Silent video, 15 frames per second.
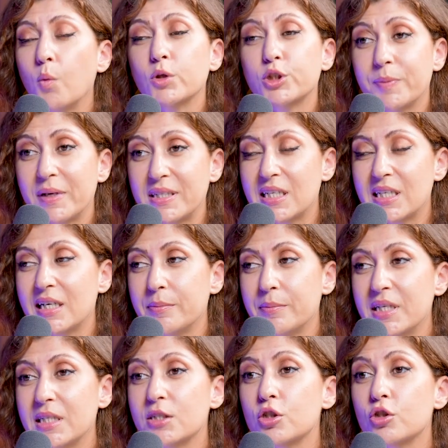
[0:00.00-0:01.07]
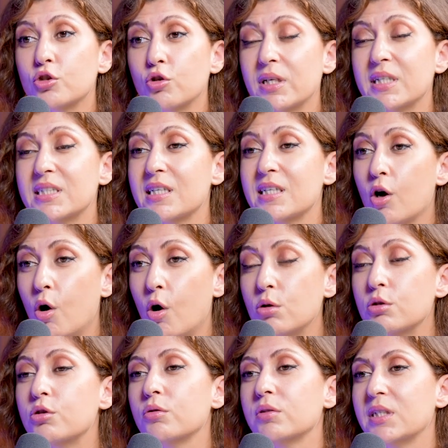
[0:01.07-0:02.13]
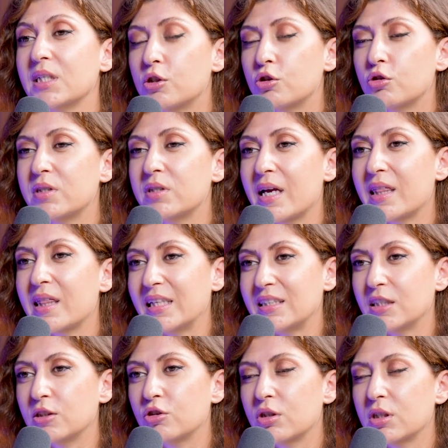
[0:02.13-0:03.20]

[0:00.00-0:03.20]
which basically means your listing also needs to take that into